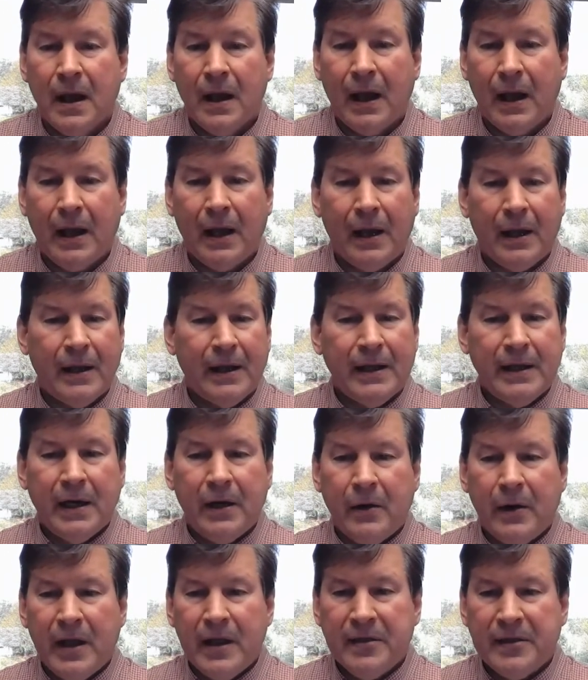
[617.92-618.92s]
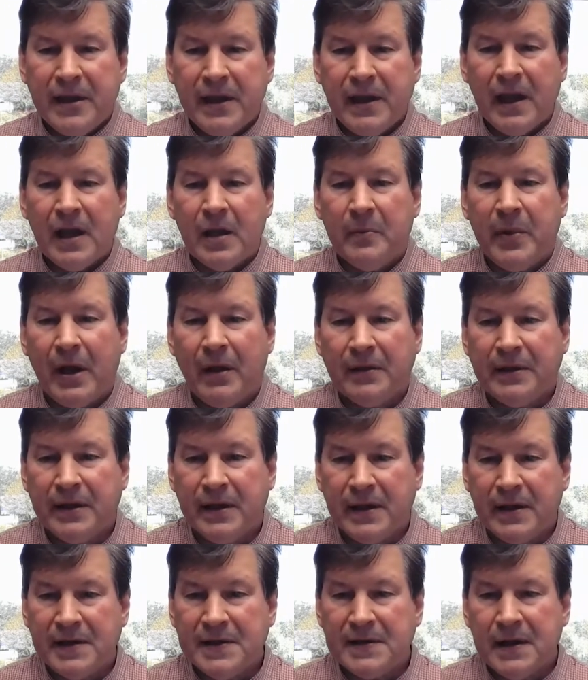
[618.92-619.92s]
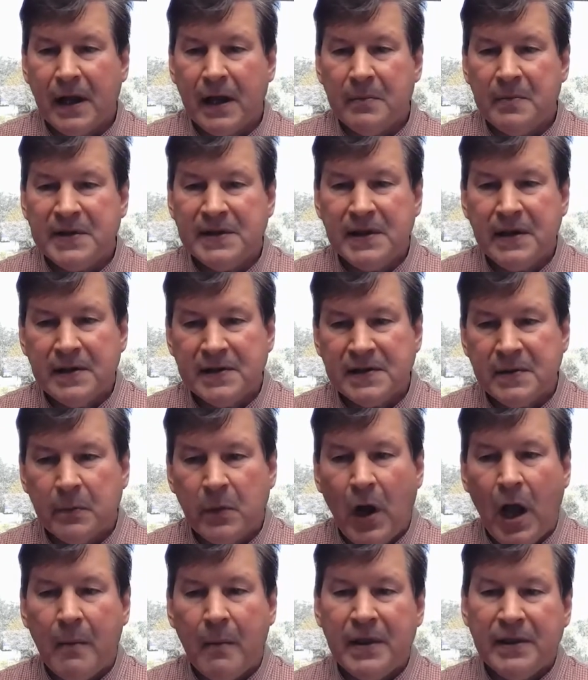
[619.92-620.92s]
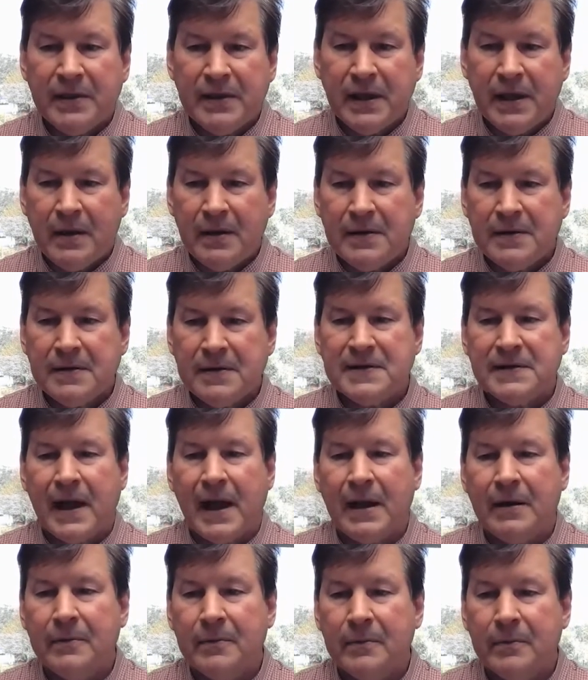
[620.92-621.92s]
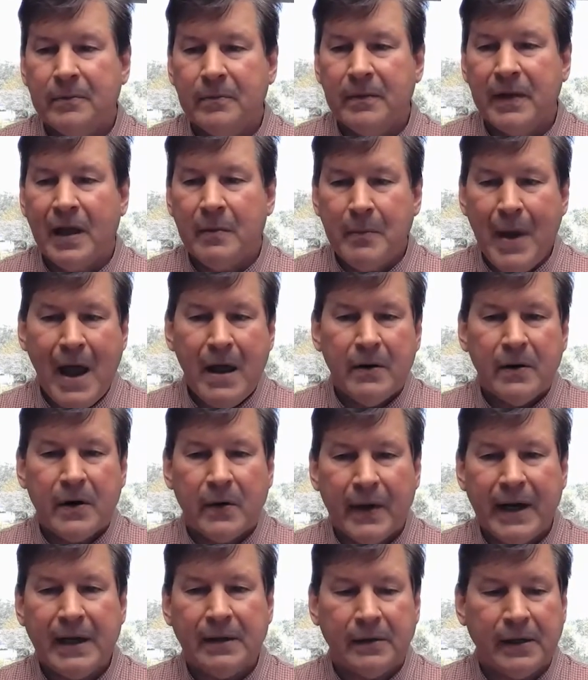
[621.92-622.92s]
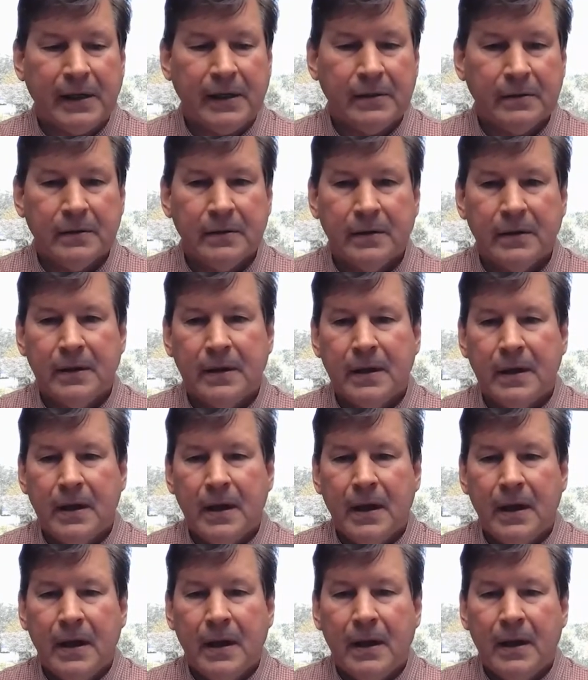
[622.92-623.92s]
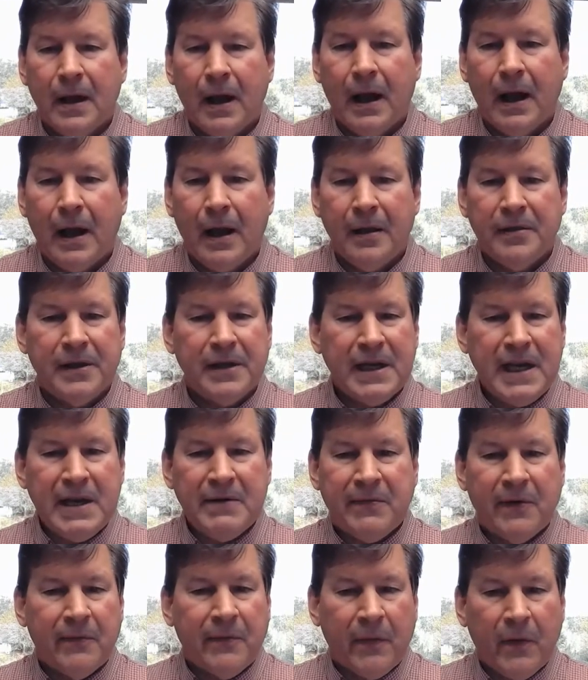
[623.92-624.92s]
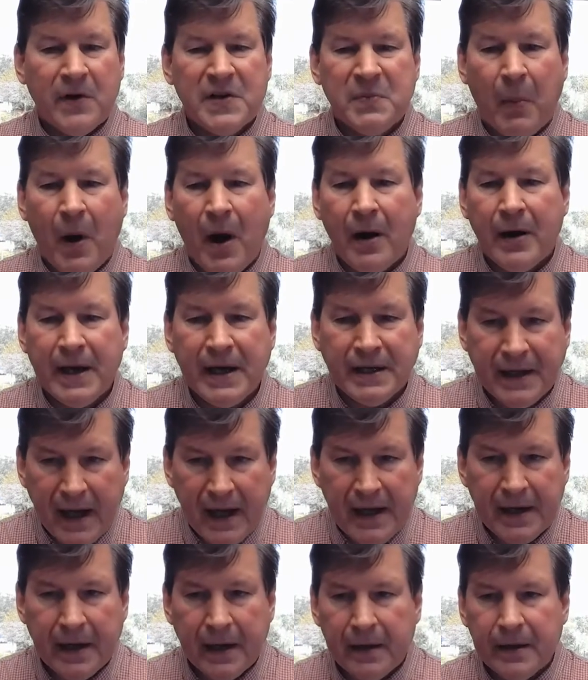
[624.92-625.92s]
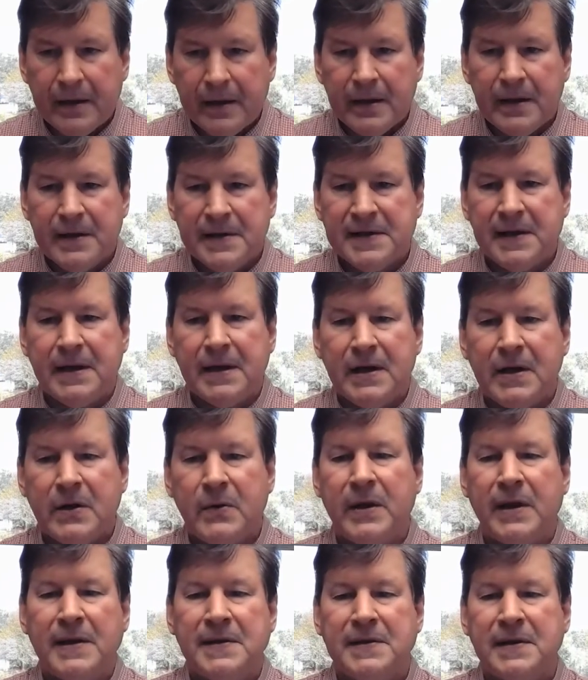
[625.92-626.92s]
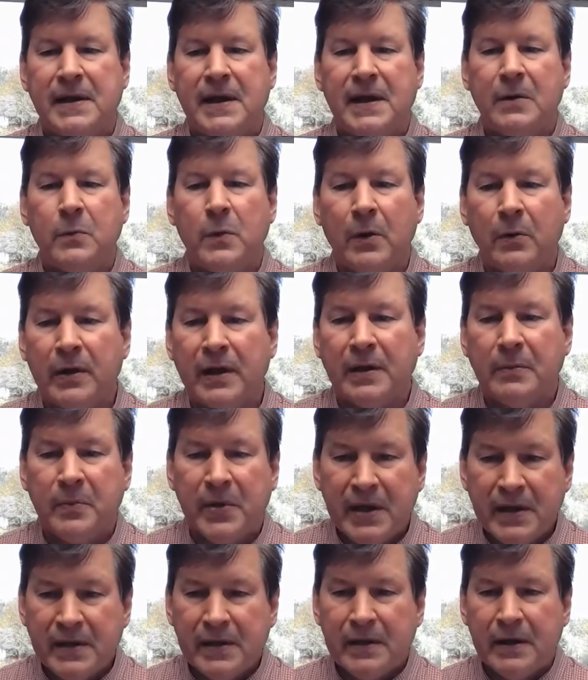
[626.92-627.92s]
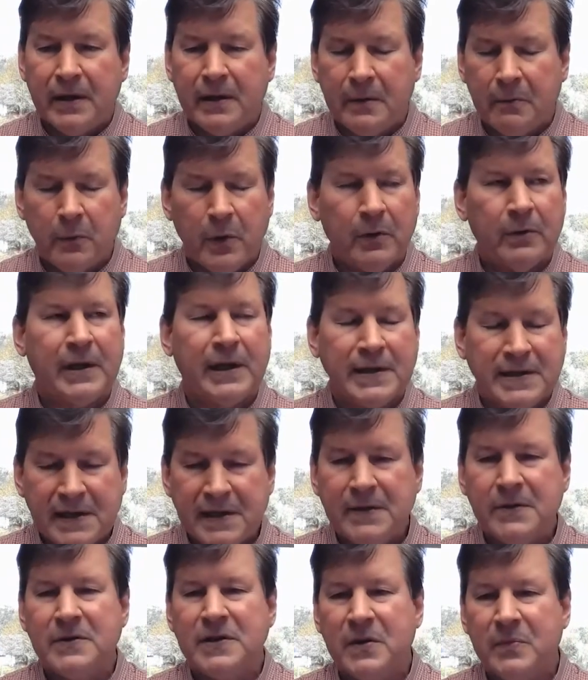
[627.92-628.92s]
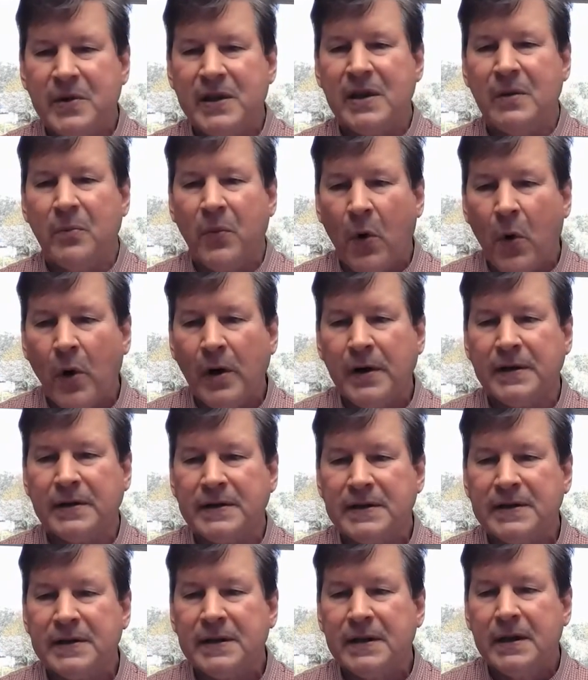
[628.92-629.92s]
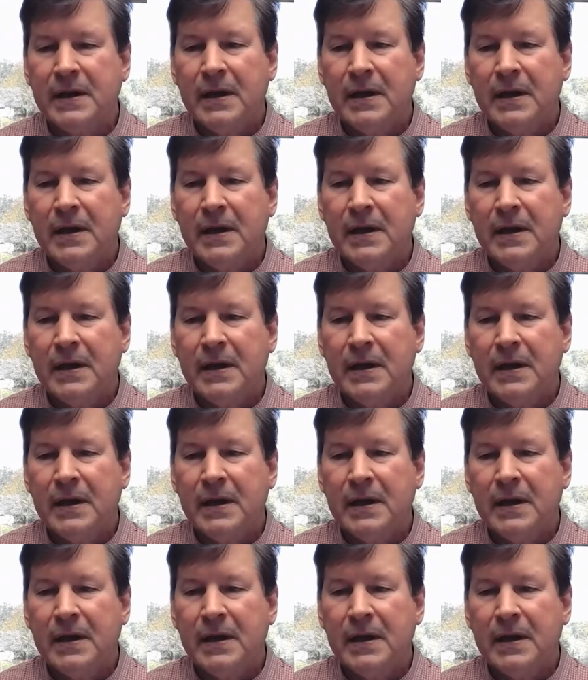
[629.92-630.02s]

In thinking about this, I'm seeing some common things that matter greatly. The need for first party data is increasing and will continue to be important.